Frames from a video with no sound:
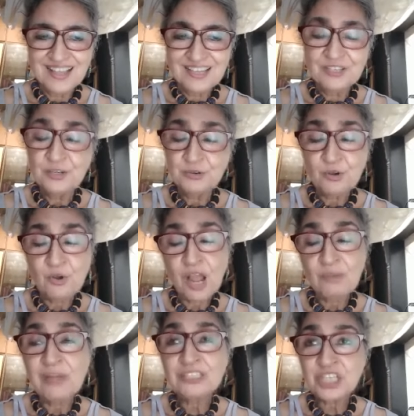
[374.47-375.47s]
Do you know how
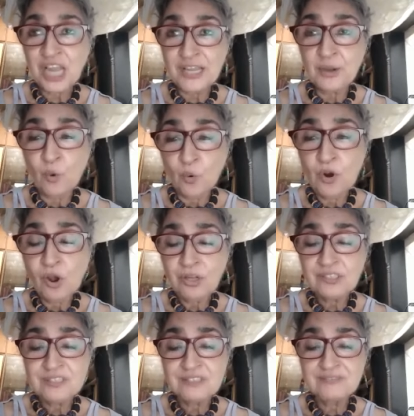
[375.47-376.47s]
much I owe
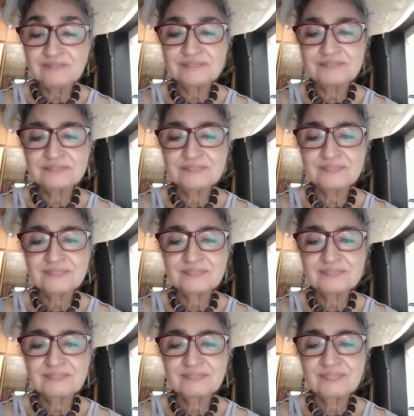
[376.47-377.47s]
God?
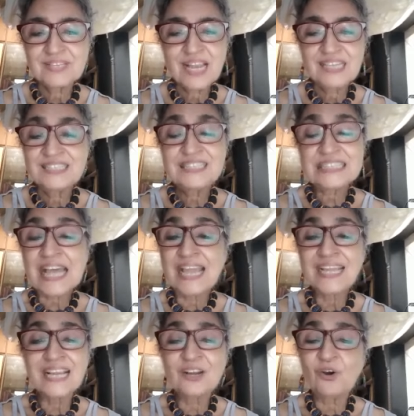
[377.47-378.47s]
I didn't
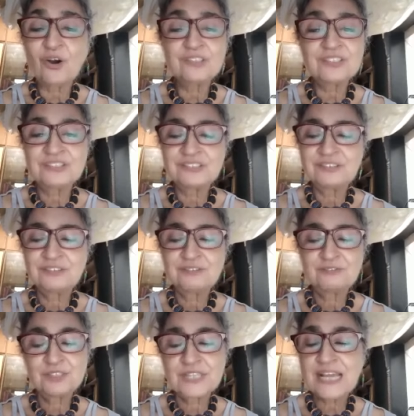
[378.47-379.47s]
thank God
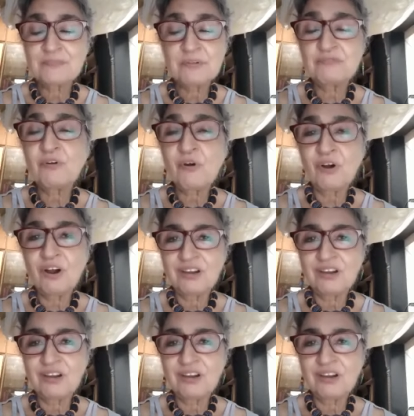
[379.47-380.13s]
for that before.